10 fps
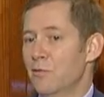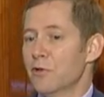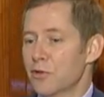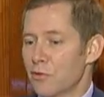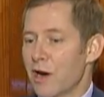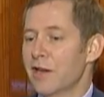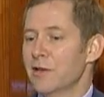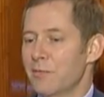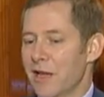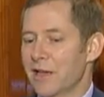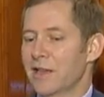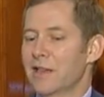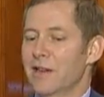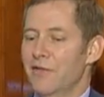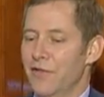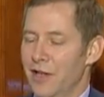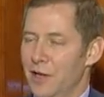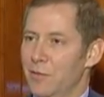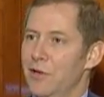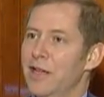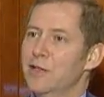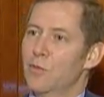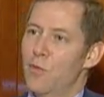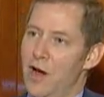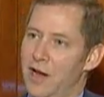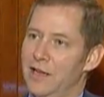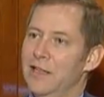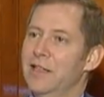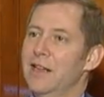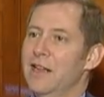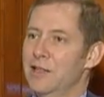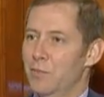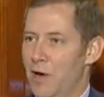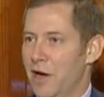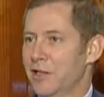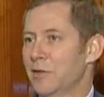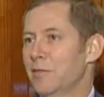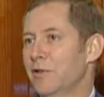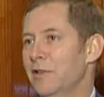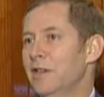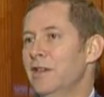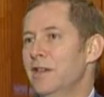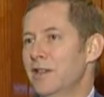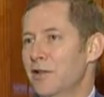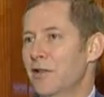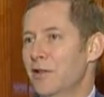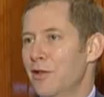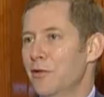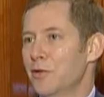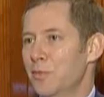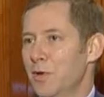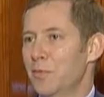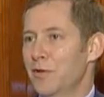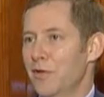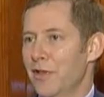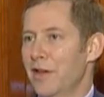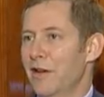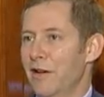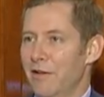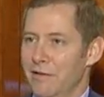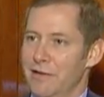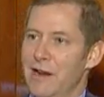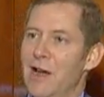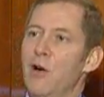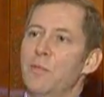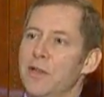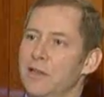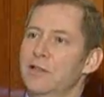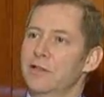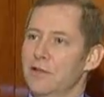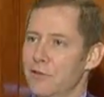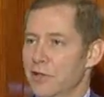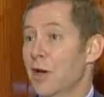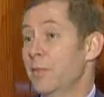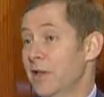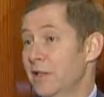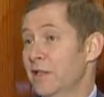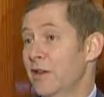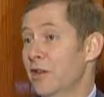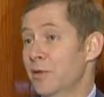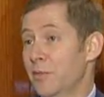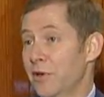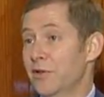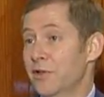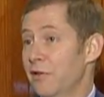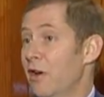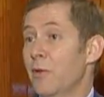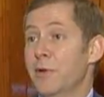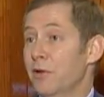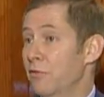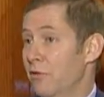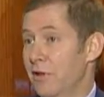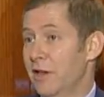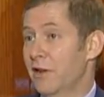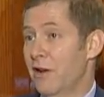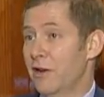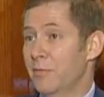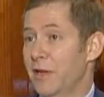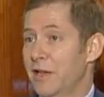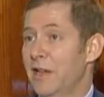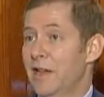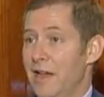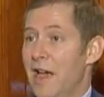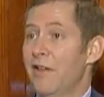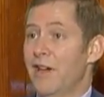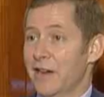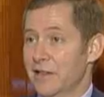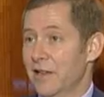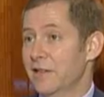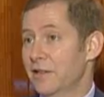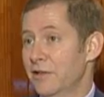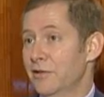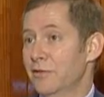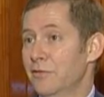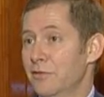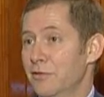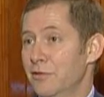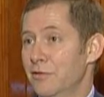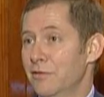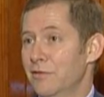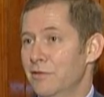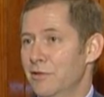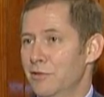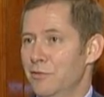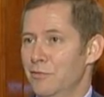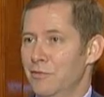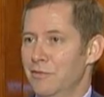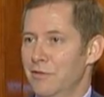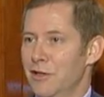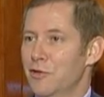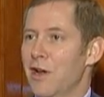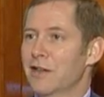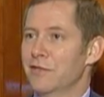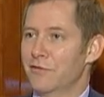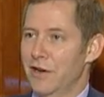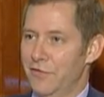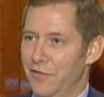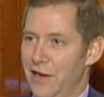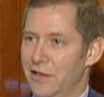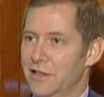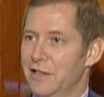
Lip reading: we're trying to make it available as widely as possible, so that those people that are those companies and entrepreneurs that are helping grow the economy have access to attractive rate financing.